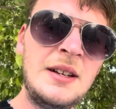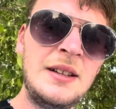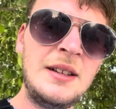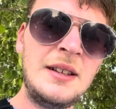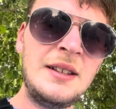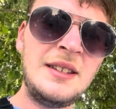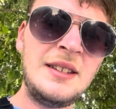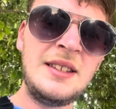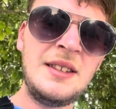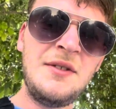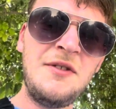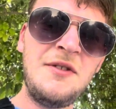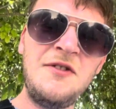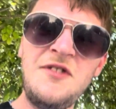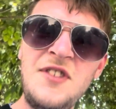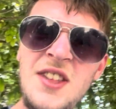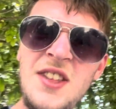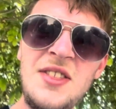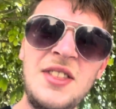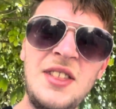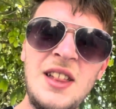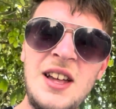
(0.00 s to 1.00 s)
this is the
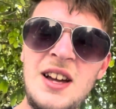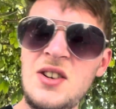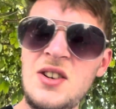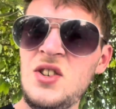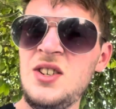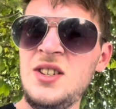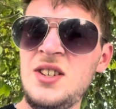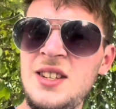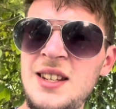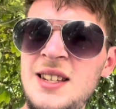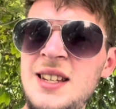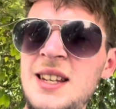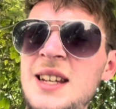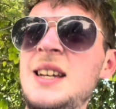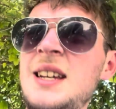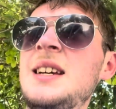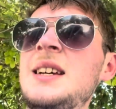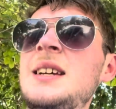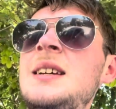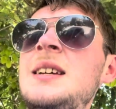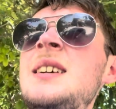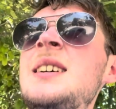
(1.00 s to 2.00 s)
5th largest city,
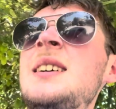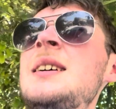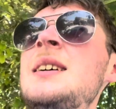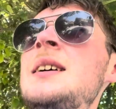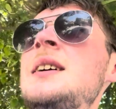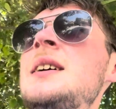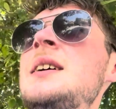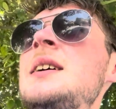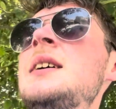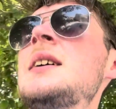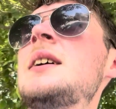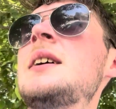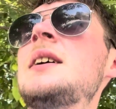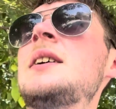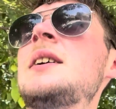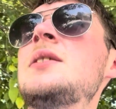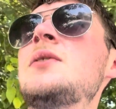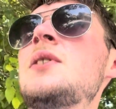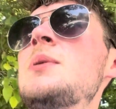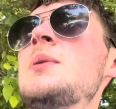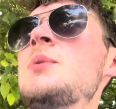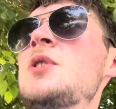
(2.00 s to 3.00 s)
and it's
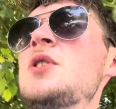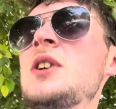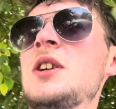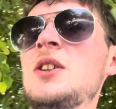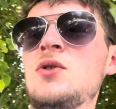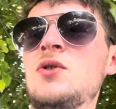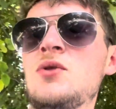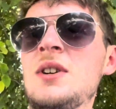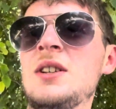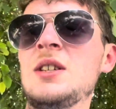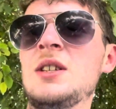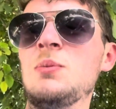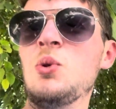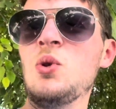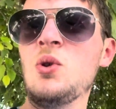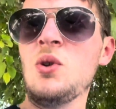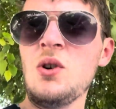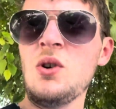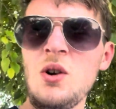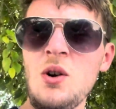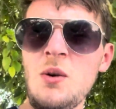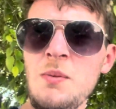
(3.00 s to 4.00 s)
very much a transport
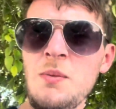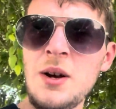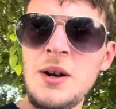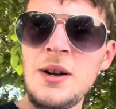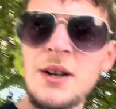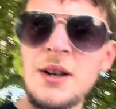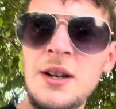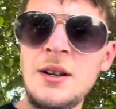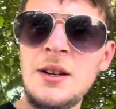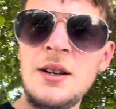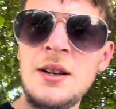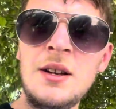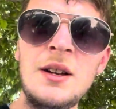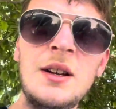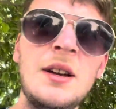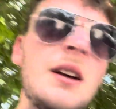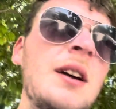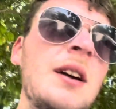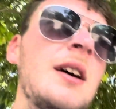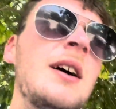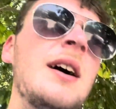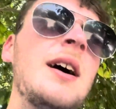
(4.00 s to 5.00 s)
hub.
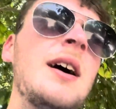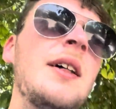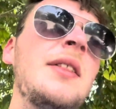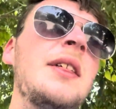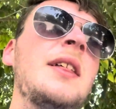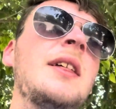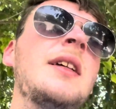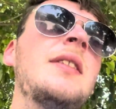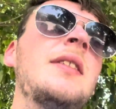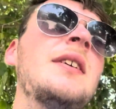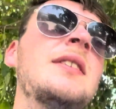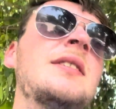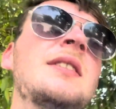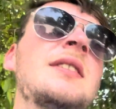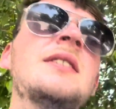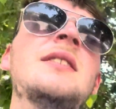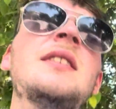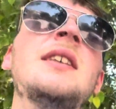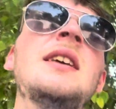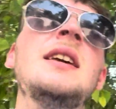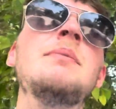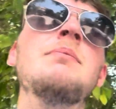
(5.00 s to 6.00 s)
I think this is
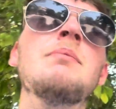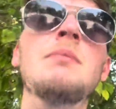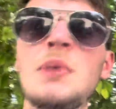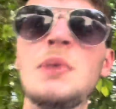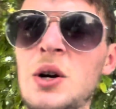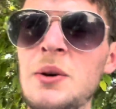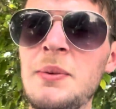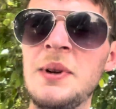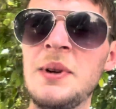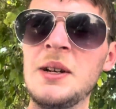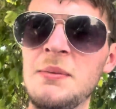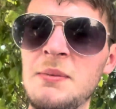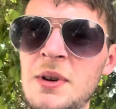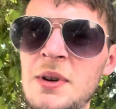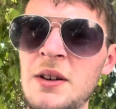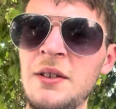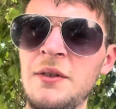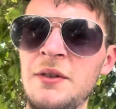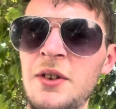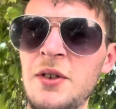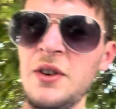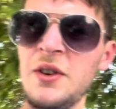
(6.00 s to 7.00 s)
the Birmingham
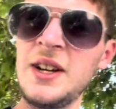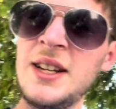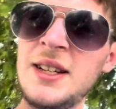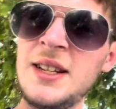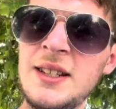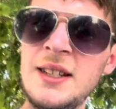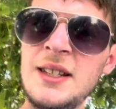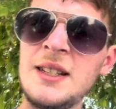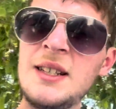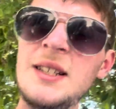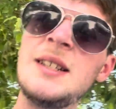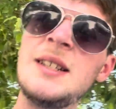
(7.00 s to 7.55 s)
of Greece,